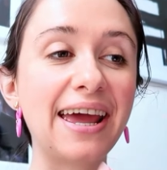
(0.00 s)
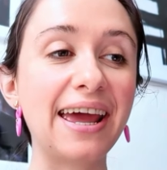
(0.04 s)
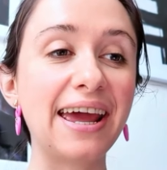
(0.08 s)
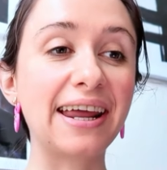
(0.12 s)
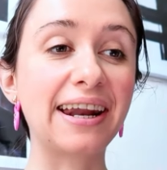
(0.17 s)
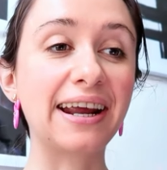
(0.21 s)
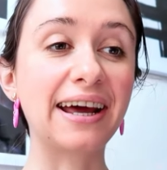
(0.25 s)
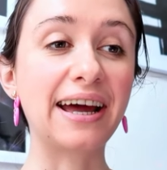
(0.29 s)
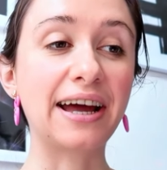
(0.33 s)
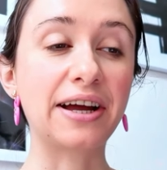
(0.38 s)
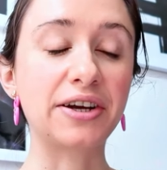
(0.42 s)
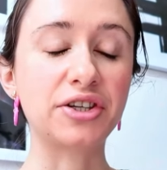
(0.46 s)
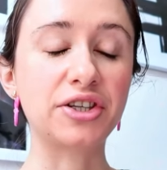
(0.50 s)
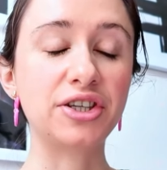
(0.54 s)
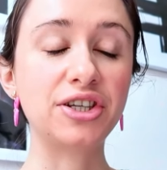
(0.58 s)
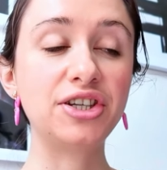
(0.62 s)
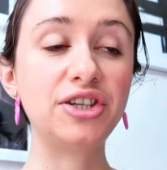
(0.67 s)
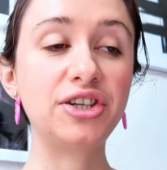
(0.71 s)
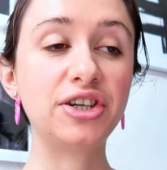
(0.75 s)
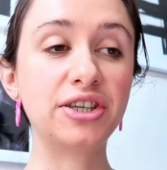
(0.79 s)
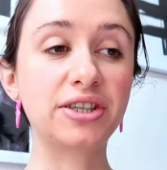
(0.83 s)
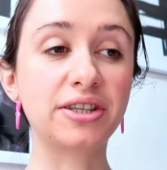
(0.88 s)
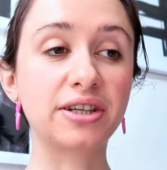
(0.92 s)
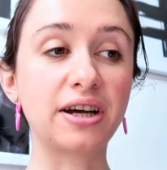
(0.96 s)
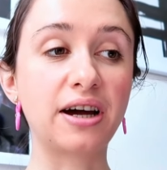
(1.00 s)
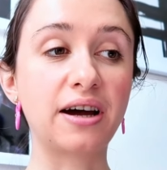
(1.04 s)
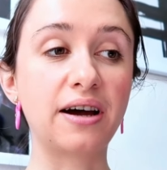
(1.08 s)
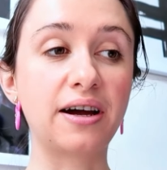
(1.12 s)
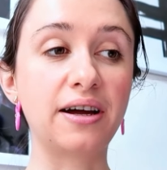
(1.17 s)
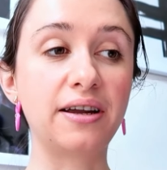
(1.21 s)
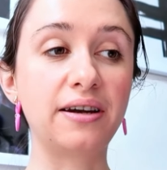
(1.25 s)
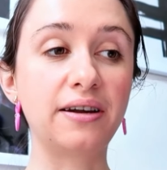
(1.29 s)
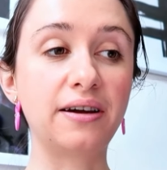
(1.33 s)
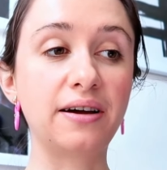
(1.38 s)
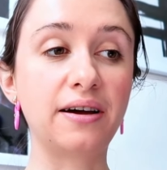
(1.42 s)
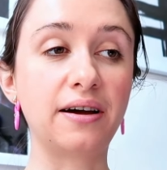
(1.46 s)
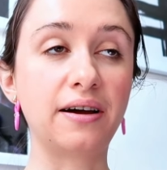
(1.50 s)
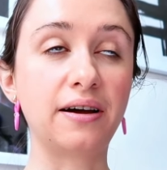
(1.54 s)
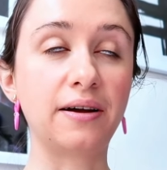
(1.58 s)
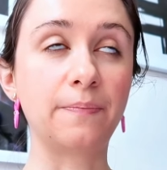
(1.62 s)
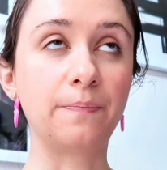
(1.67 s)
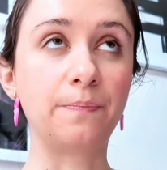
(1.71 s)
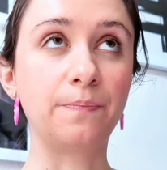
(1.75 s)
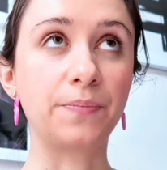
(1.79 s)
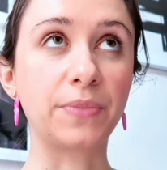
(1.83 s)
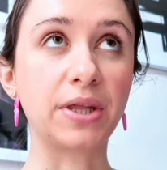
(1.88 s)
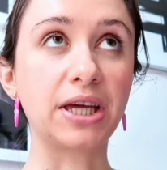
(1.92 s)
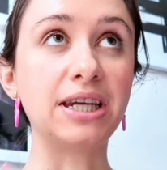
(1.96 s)
And I actually just got
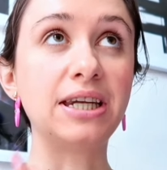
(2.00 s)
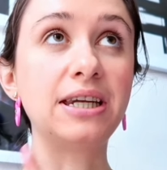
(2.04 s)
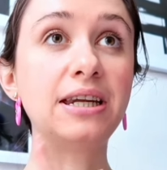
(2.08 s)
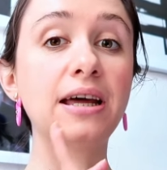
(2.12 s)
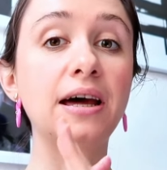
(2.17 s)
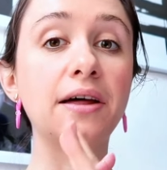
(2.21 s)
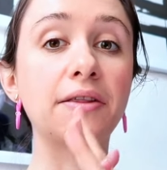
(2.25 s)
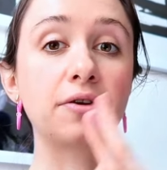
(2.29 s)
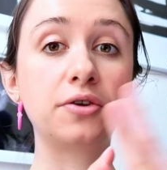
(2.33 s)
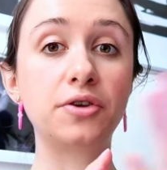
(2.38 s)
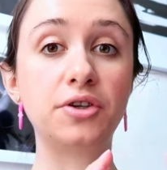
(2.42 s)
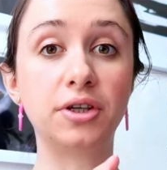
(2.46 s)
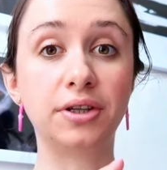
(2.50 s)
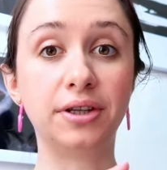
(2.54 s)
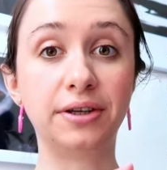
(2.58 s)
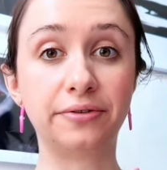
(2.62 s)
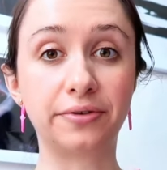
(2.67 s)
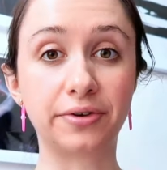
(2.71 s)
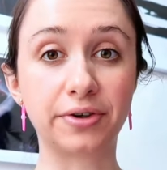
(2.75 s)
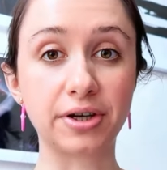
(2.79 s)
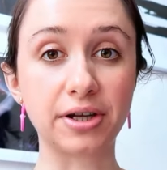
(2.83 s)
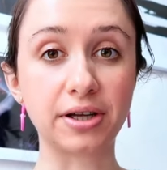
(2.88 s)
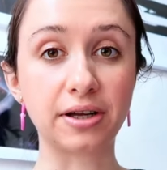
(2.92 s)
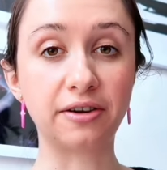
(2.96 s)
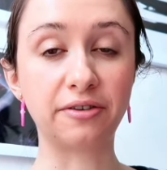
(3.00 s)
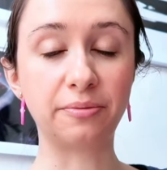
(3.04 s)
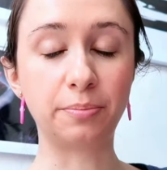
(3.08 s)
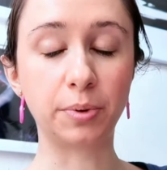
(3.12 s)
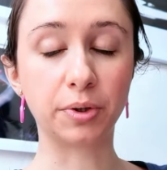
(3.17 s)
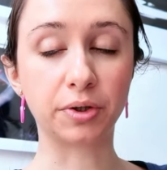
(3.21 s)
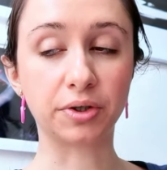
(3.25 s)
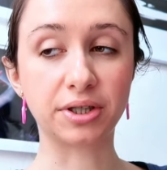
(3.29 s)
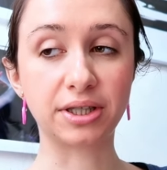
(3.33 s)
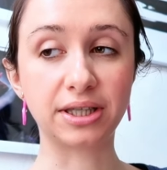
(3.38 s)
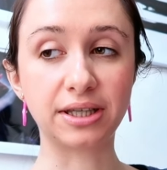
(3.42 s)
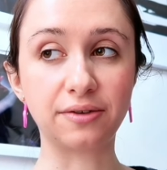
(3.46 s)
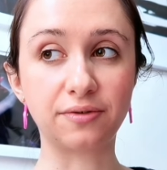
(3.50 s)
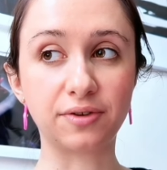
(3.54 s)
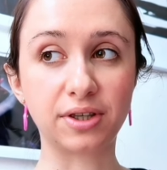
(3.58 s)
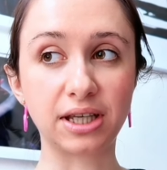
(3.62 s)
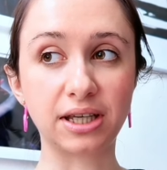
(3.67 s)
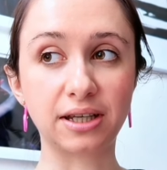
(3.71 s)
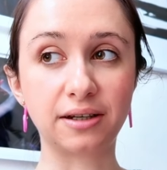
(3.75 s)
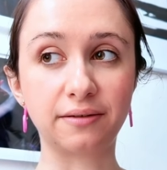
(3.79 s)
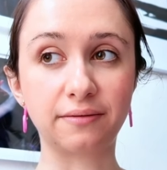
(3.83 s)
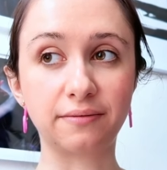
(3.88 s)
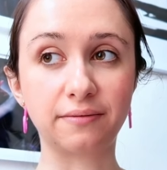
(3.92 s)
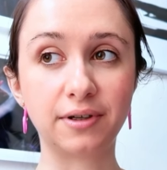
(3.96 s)
um, another delivery of book sleeves
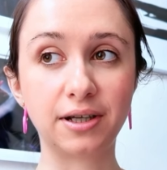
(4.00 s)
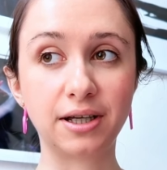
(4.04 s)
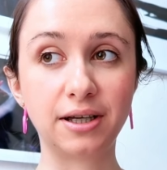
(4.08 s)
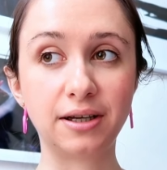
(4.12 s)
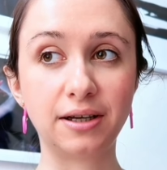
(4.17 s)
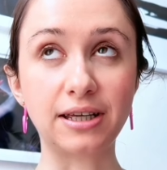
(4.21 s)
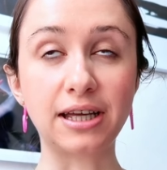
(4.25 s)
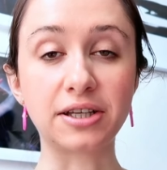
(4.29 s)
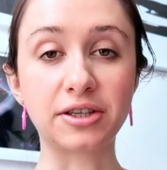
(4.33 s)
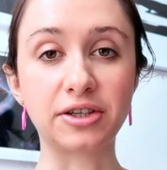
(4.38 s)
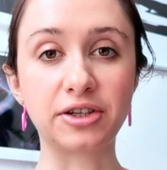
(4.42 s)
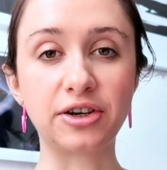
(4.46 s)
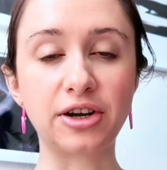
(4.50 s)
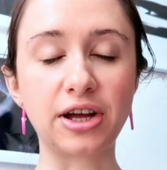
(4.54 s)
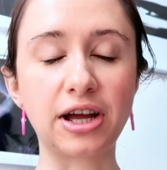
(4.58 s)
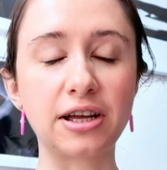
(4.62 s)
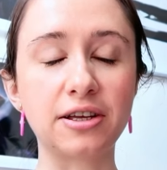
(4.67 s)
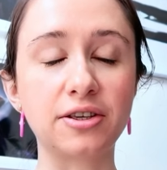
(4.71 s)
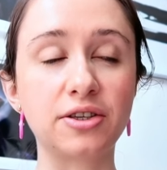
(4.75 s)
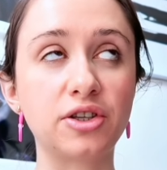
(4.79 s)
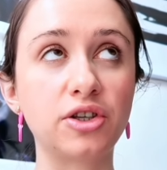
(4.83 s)
in yesterday.